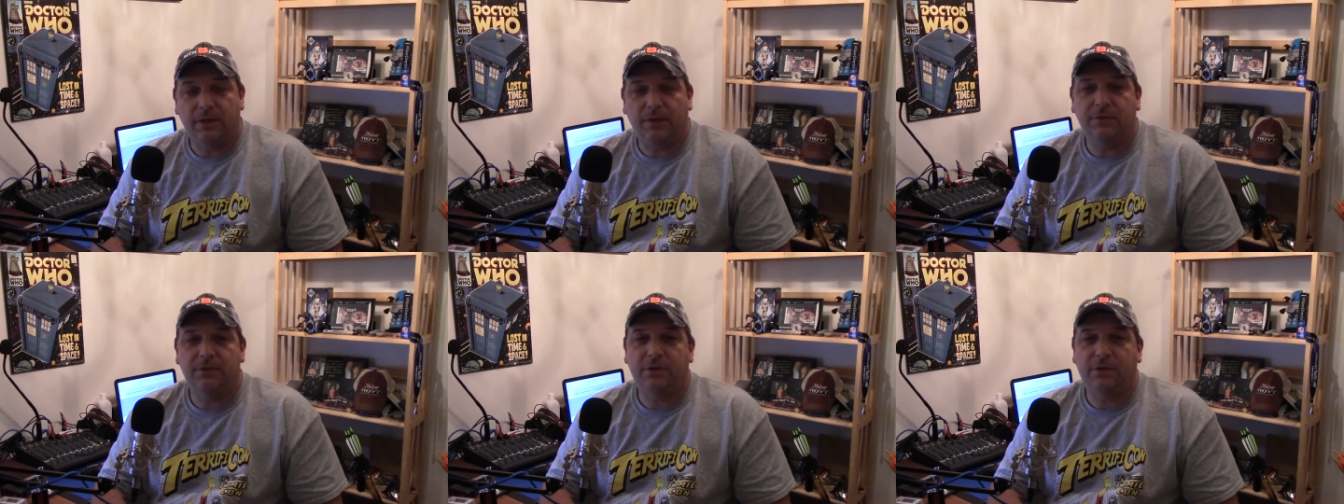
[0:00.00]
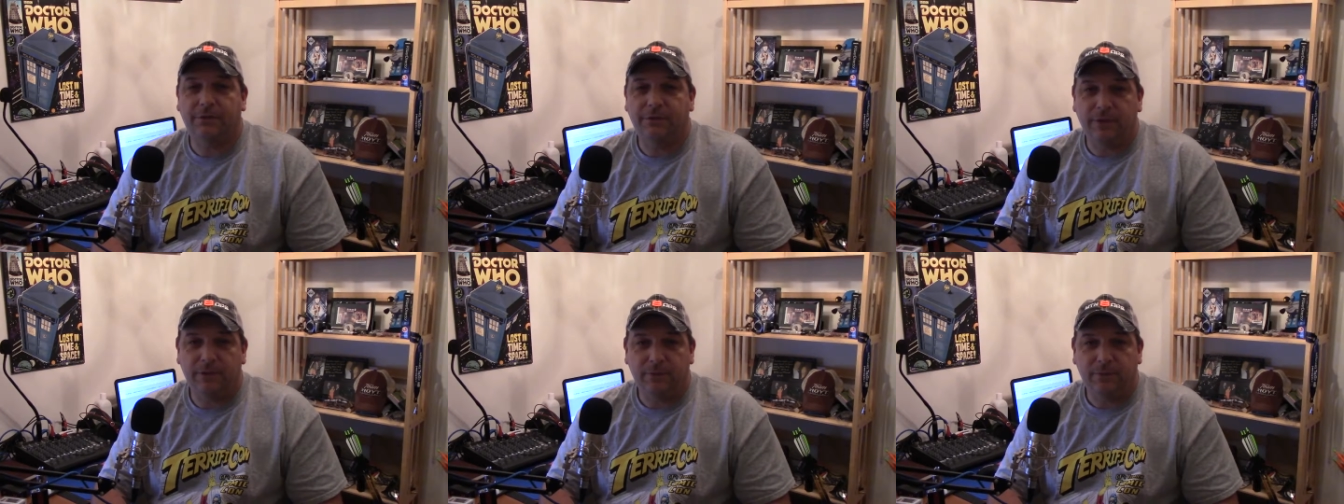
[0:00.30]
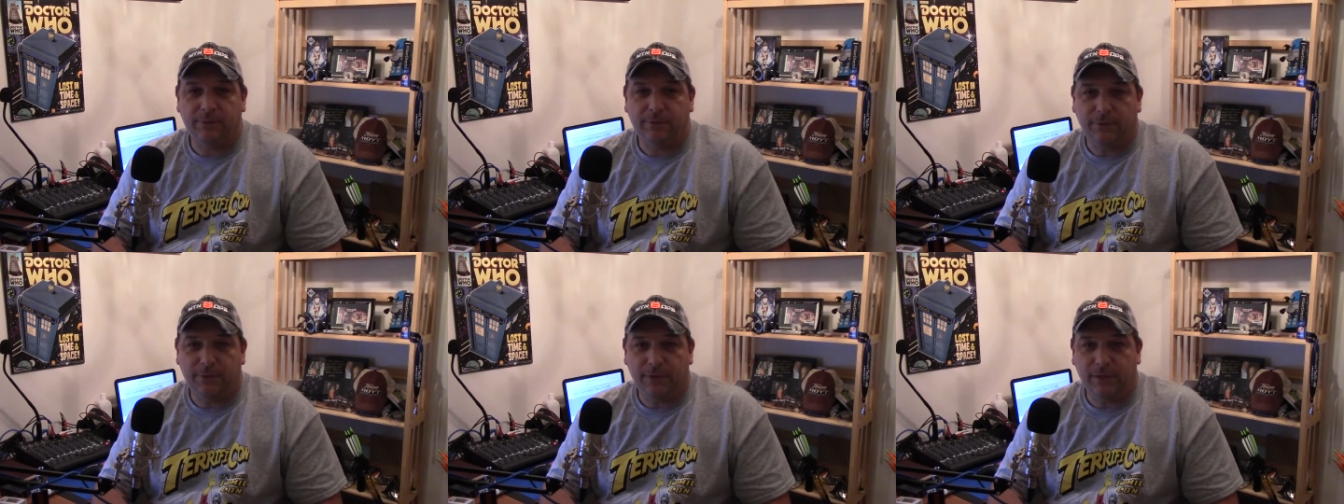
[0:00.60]
That was a great
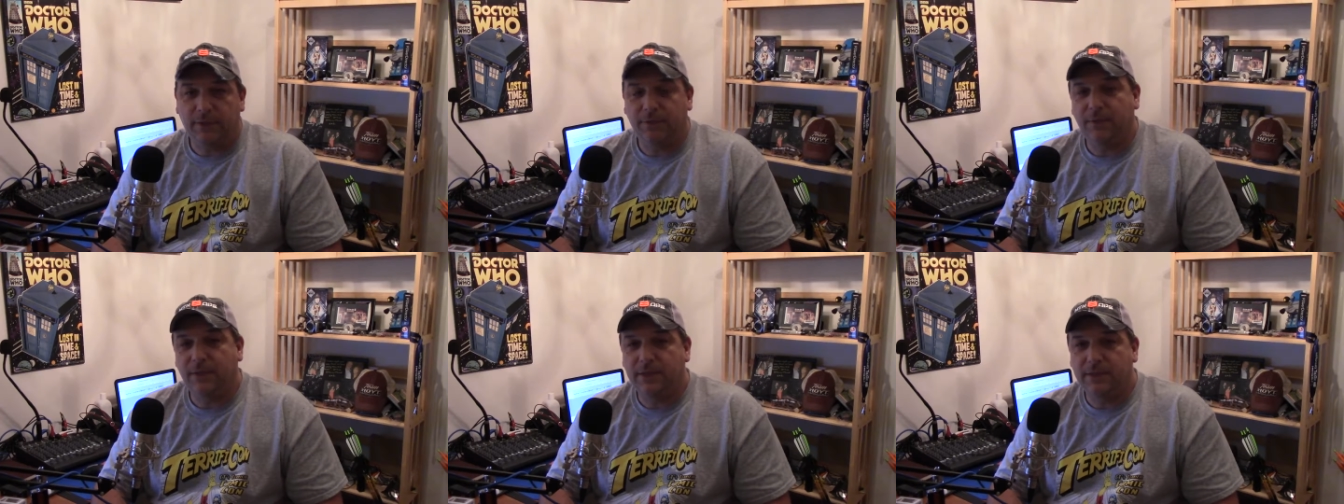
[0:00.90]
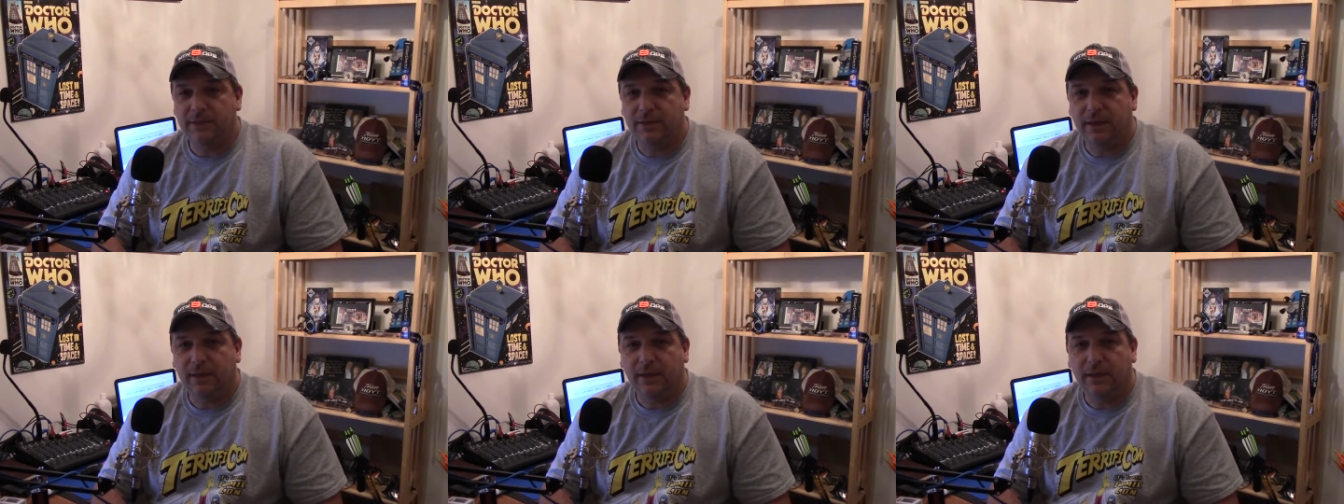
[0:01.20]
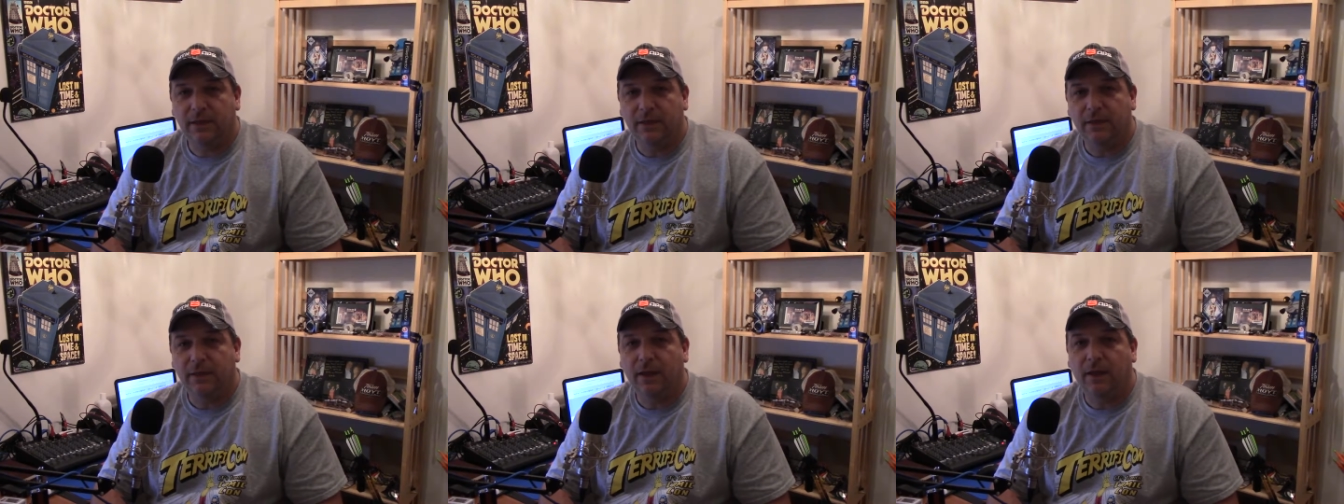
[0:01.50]
report on
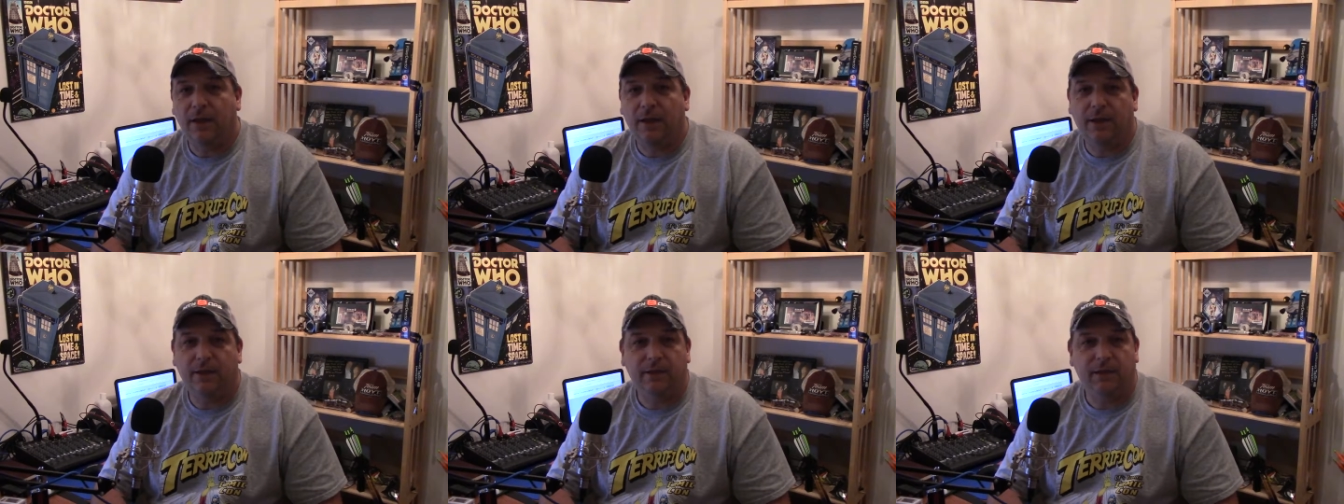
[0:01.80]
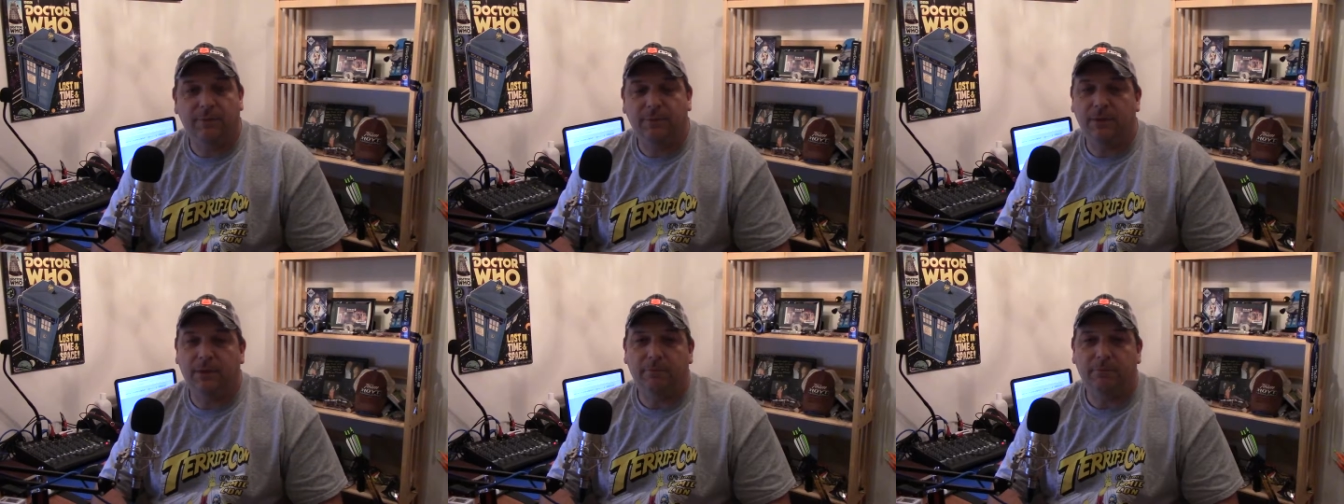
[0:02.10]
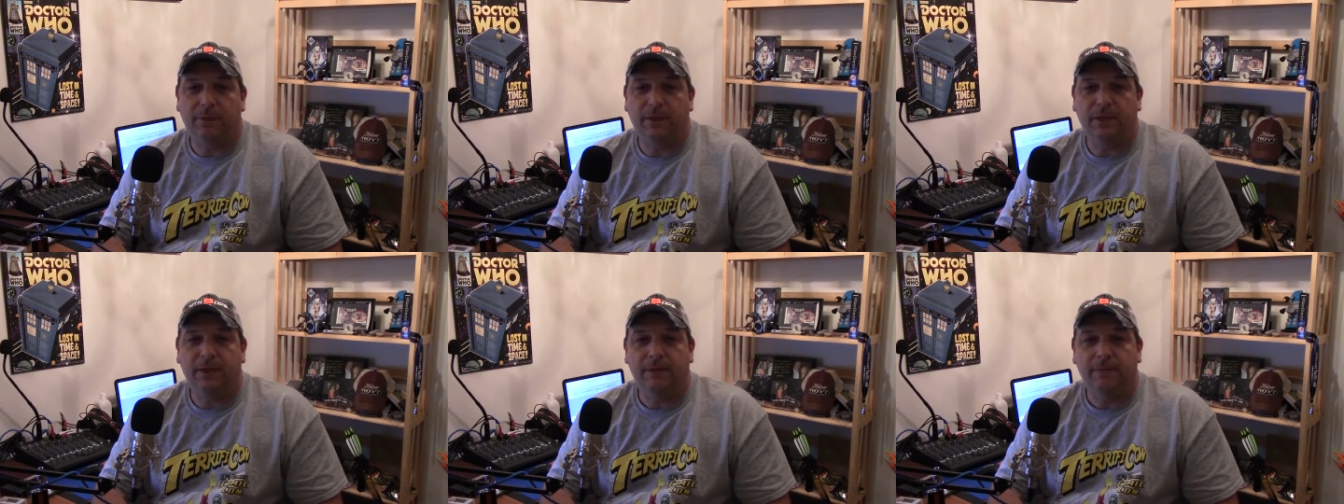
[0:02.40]
Wednesday. Keep it
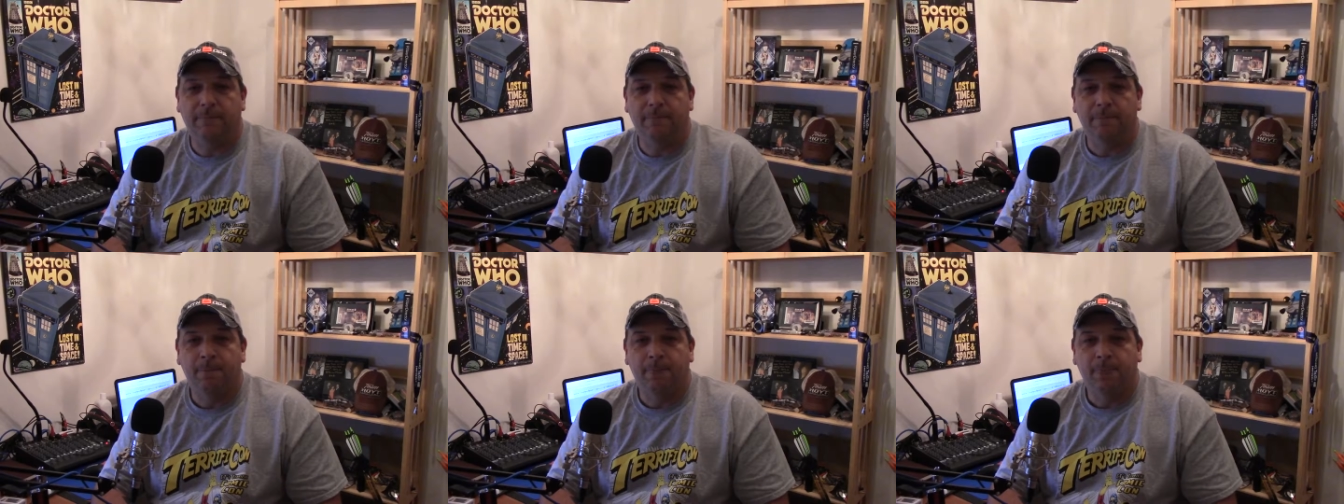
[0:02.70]
up, buddy.